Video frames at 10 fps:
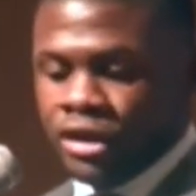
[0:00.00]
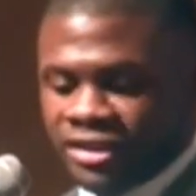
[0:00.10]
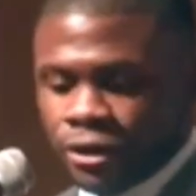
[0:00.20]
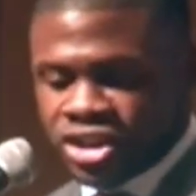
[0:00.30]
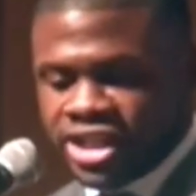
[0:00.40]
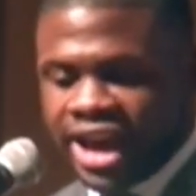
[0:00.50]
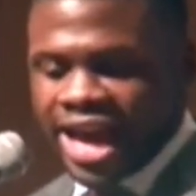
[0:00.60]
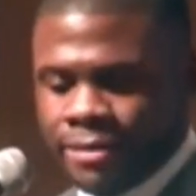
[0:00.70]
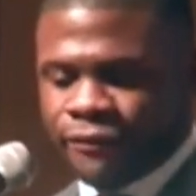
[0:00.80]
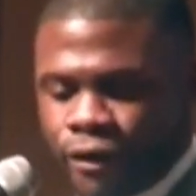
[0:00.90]
So she
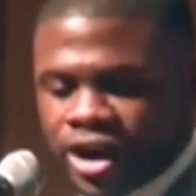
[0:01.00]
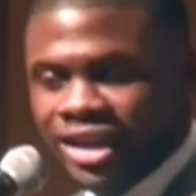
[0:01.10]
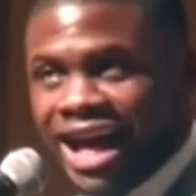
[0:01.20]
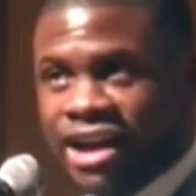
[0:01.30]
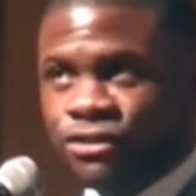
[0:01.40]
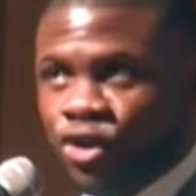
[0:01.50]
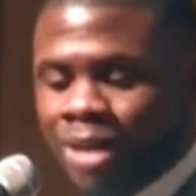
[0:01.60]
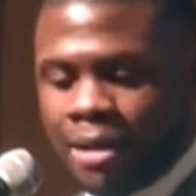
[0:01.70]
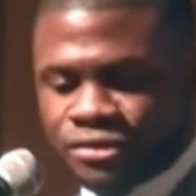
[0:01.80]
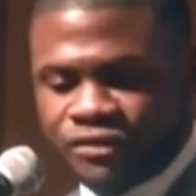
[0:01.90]
came for a
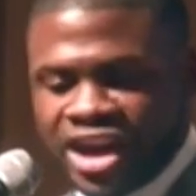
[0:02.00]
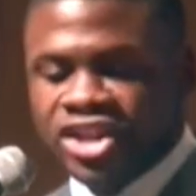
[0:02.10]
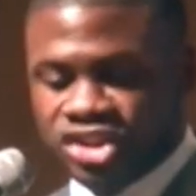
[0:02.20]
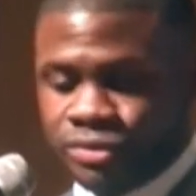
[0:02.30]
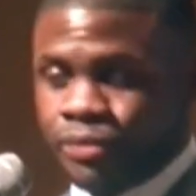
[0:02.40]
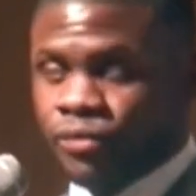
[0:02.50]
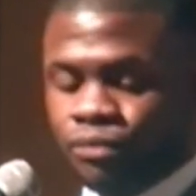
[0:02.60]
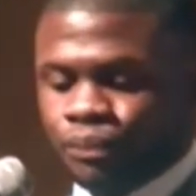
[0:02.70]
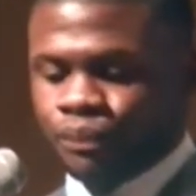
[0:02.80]
classroom observation.